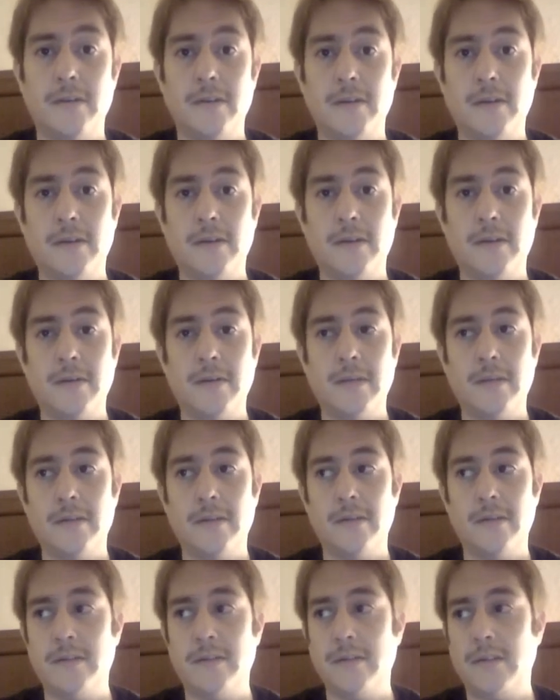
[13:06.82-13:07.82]
You know, I
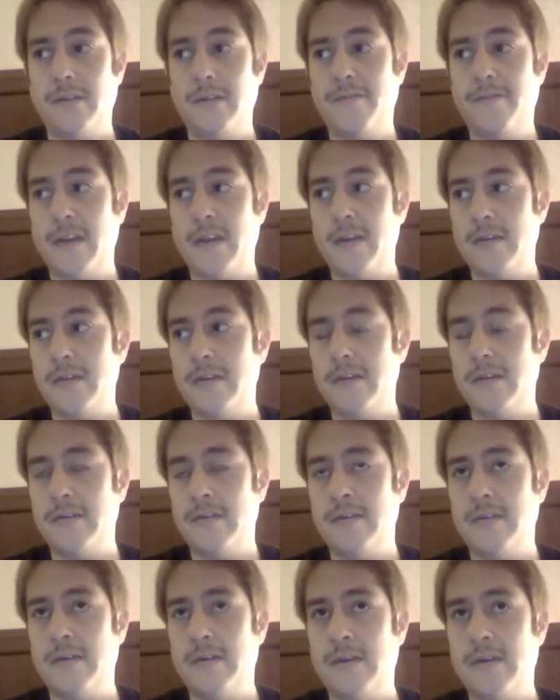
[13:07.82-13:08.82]
mean, if
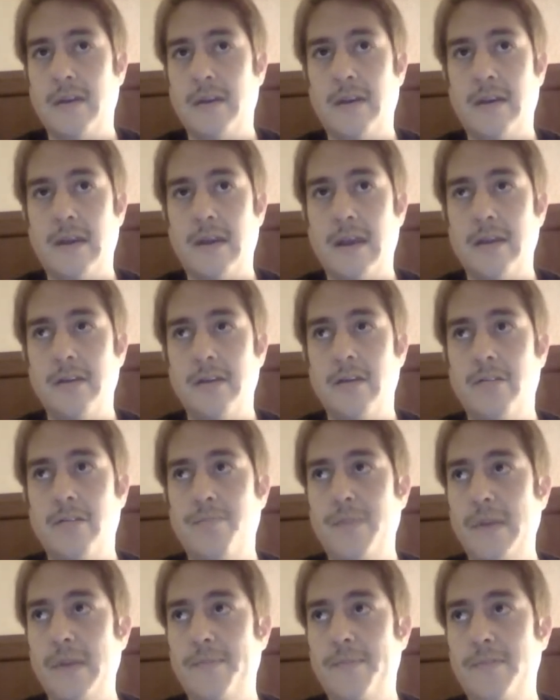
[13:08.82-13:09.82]
I know
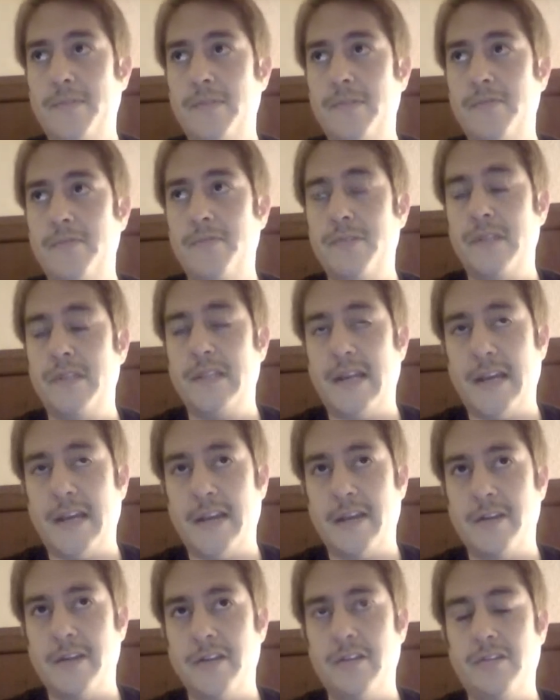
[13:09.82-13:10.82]
people
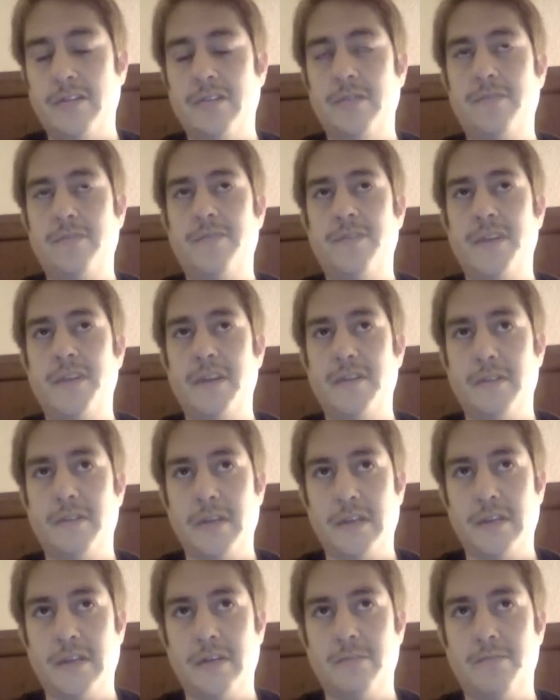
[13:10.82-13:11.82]
rely on YouTube for their
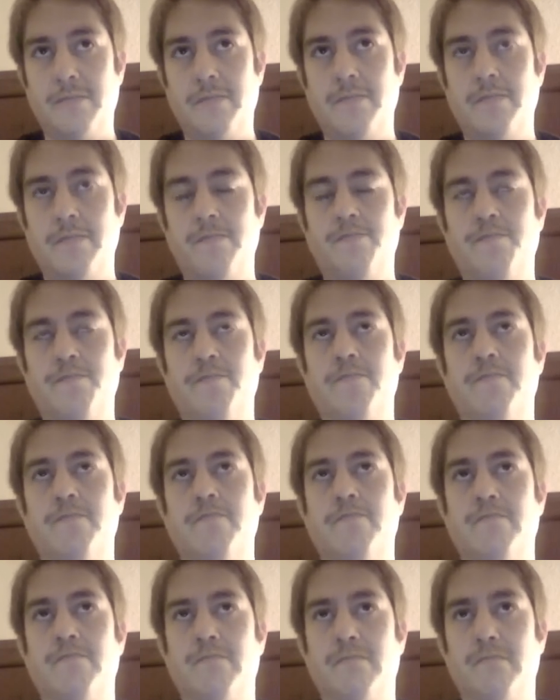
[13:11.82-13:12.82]
income.
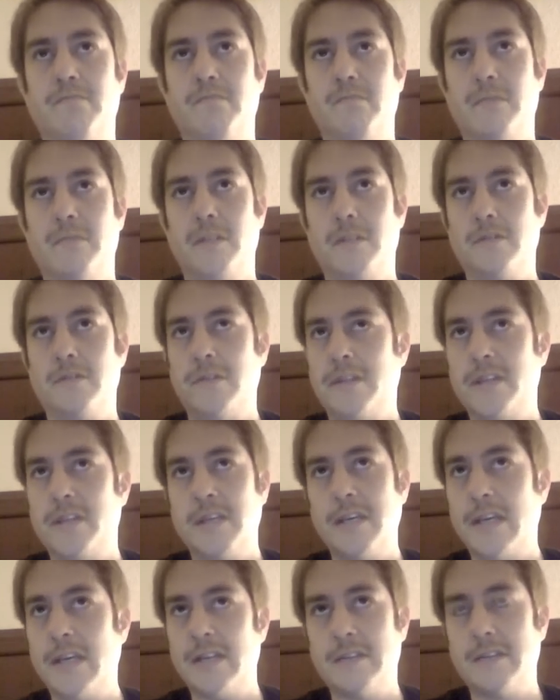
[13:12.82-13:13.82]

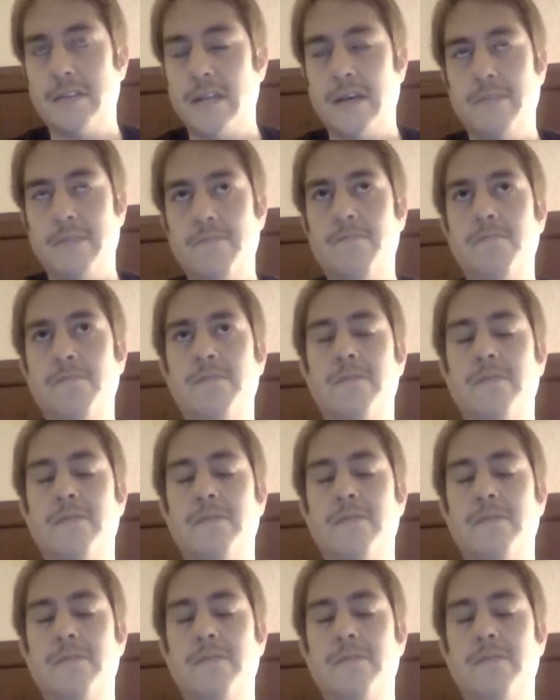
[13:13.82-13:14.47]
Nothing against them.